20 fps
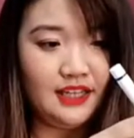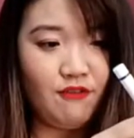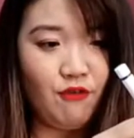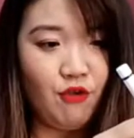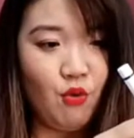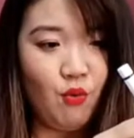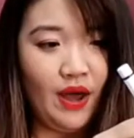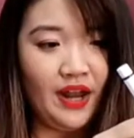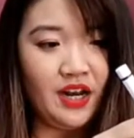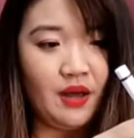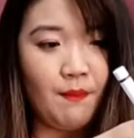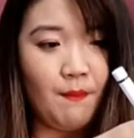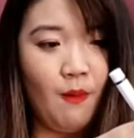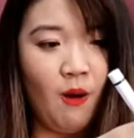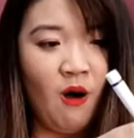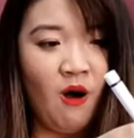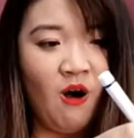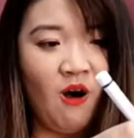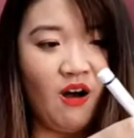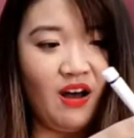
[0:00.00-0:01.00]
If you want a
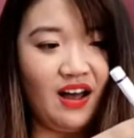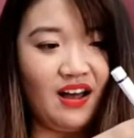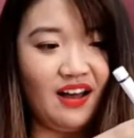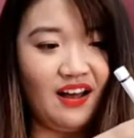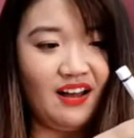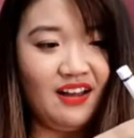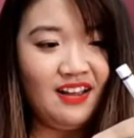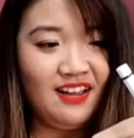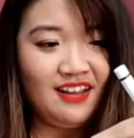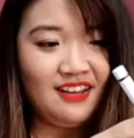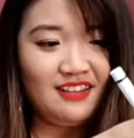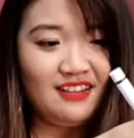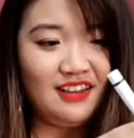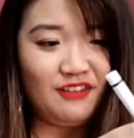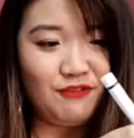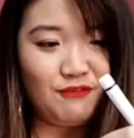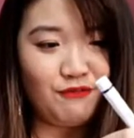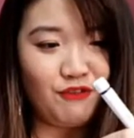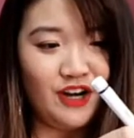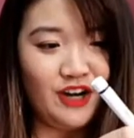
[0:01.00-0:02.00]
more uh,
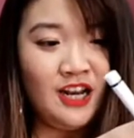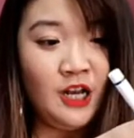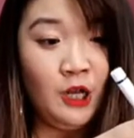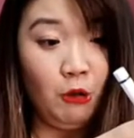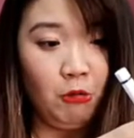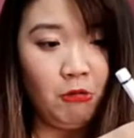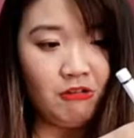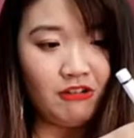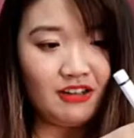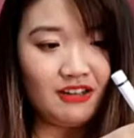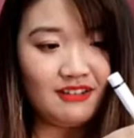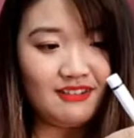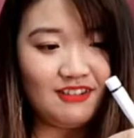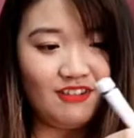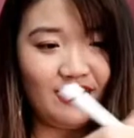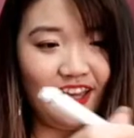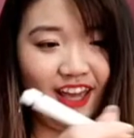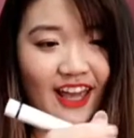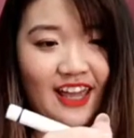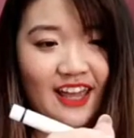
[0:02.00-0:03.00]
different look,
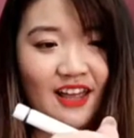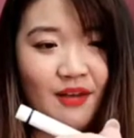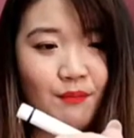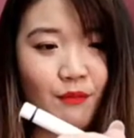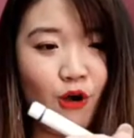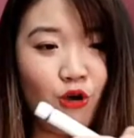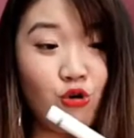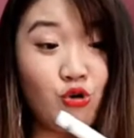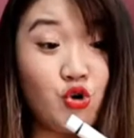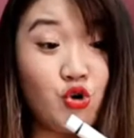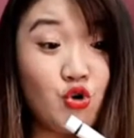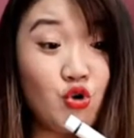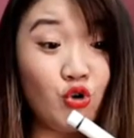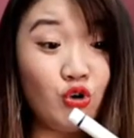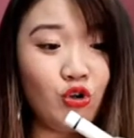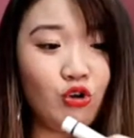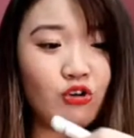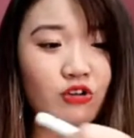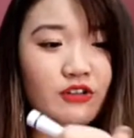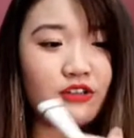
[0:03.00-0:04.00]
okay, more
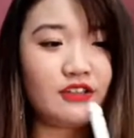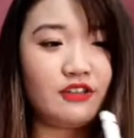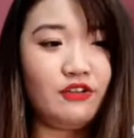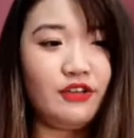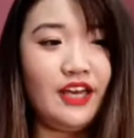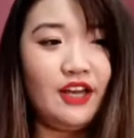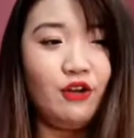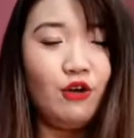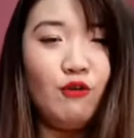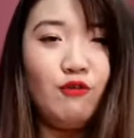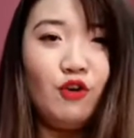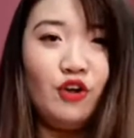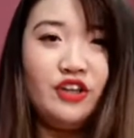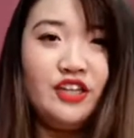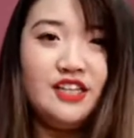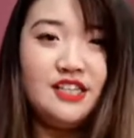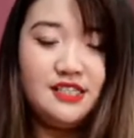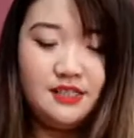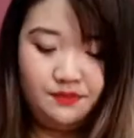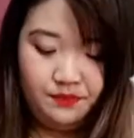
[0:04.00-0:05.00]
cool look, you can go for
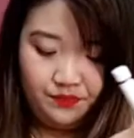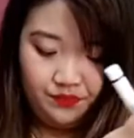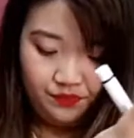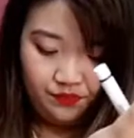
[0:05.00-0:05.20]
this